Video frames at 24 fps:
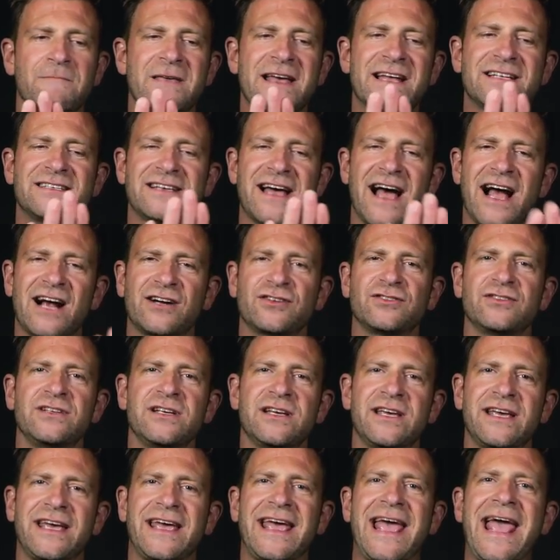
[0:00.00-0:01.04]
it's
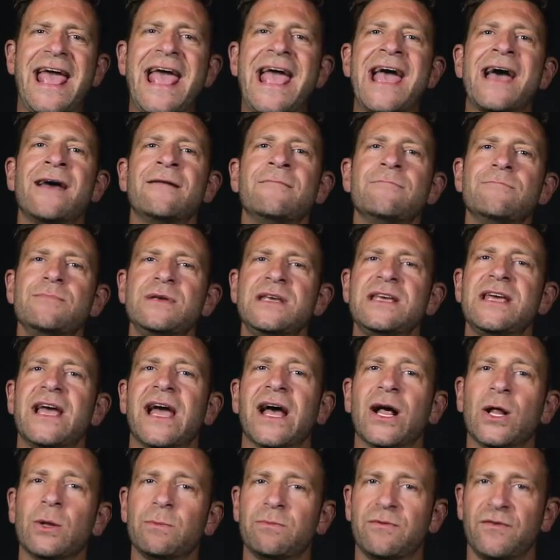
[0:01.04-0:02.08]
actually can be
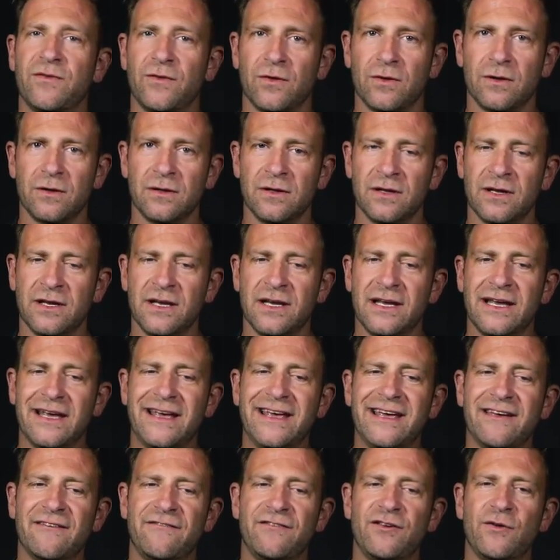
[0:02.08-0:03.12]
helpful
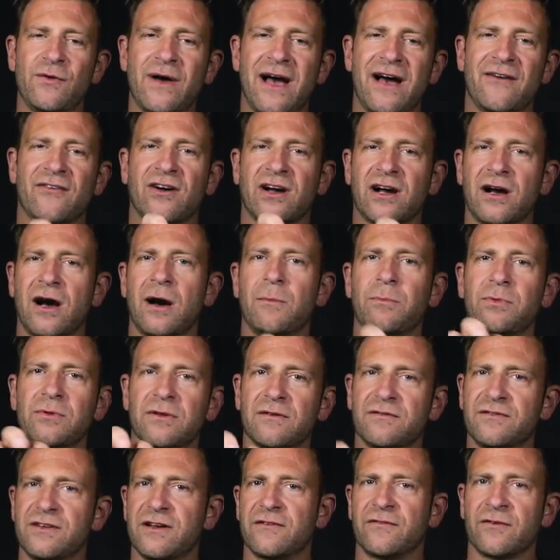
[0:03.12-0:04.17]
if you have a couple
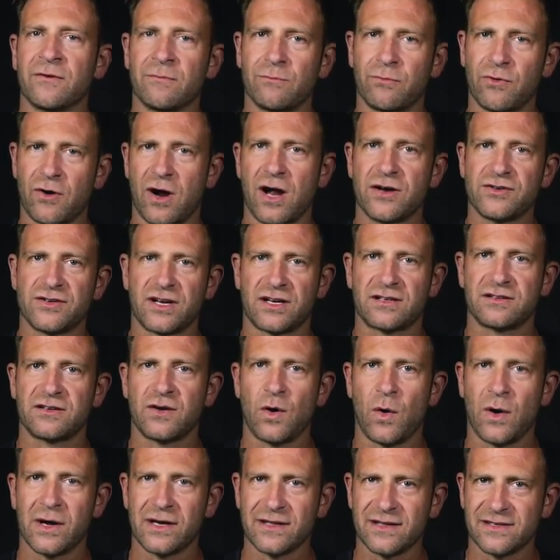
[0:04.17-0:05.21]
of different projects
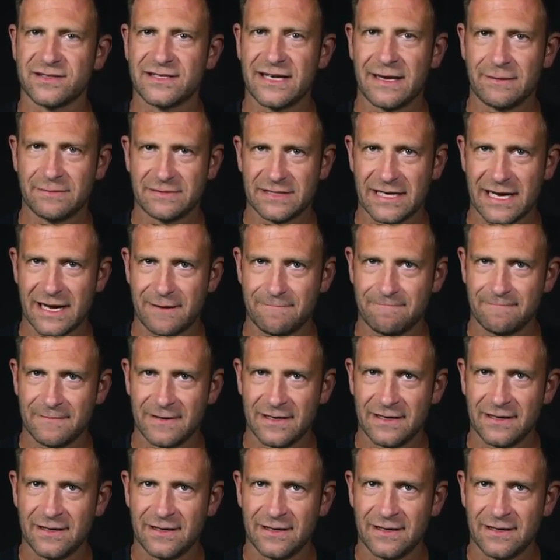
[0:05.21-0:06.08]
going at the same time.